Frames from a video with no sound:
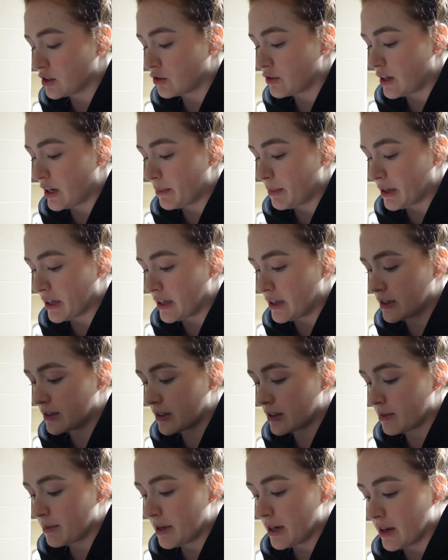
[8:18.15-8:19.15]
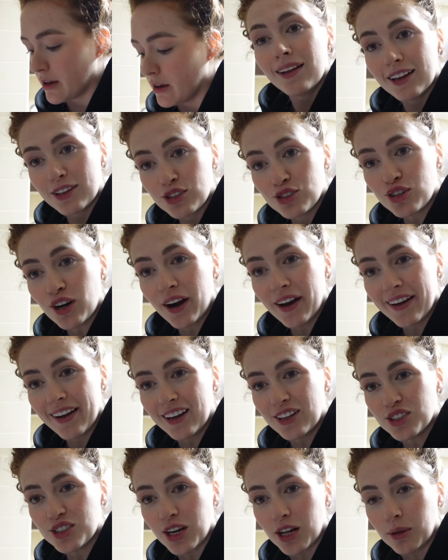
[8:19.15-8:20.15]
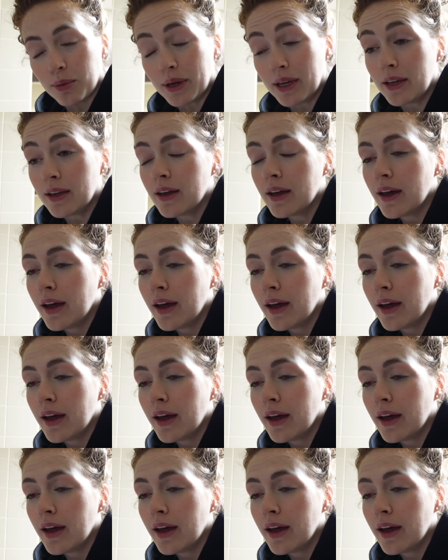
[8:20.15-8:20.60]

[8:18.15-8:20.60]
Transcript: to grind my gears at the minute. Let's try again, shall we?